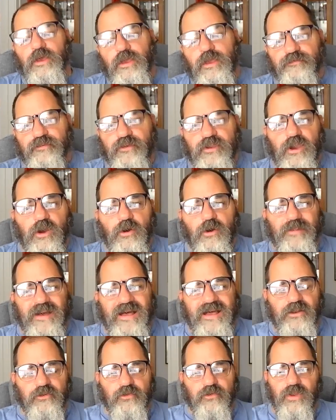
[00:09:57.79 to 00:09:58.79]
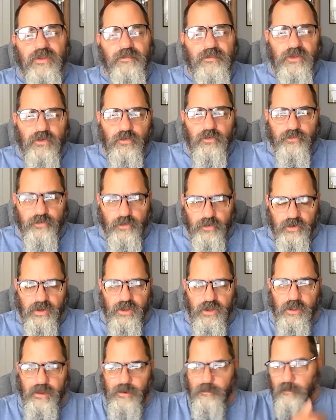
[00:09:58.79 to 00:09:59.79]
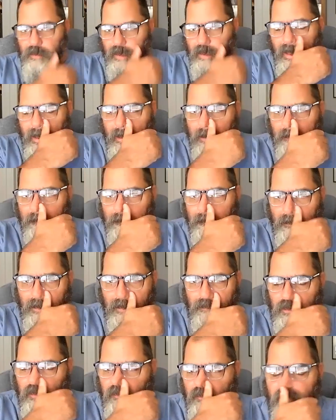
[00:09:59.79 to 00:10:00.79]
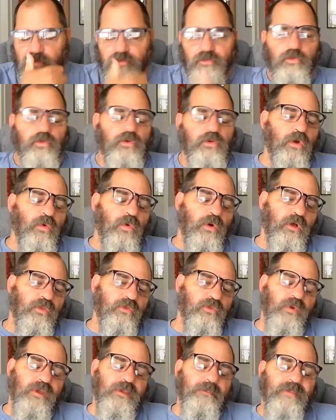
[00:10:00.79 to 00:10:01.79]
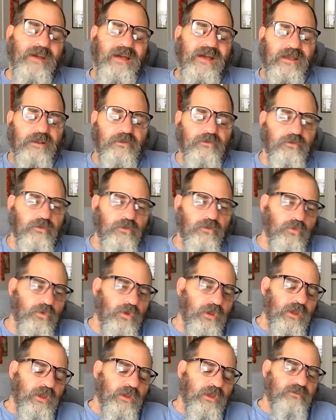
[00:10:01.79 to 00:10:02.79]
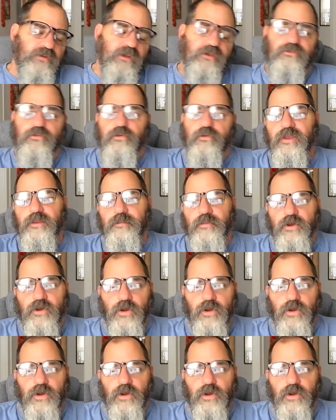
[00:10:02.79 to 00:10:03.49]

If we go back to Emil Durkheim, uh, I mean, if we do go all the way back to Cesare